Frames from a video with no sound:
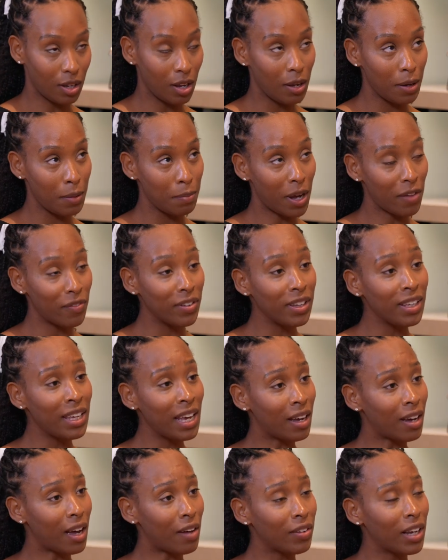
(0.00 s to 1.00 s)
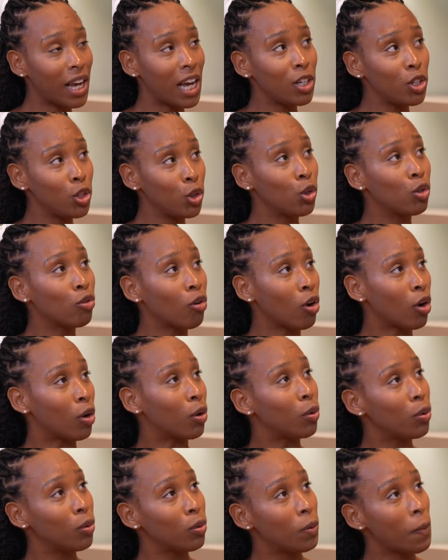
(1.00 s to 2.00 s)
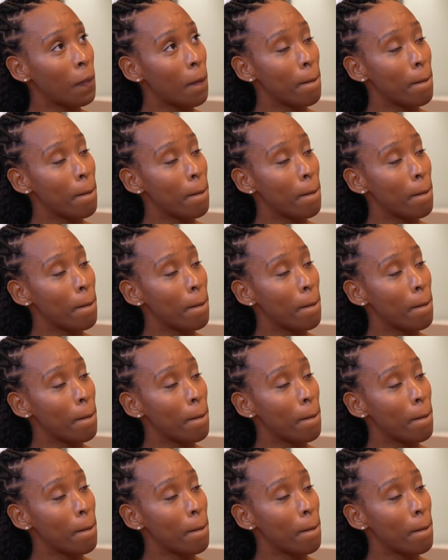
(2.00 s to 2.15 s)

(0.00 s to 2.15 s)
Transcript: I think as you grow,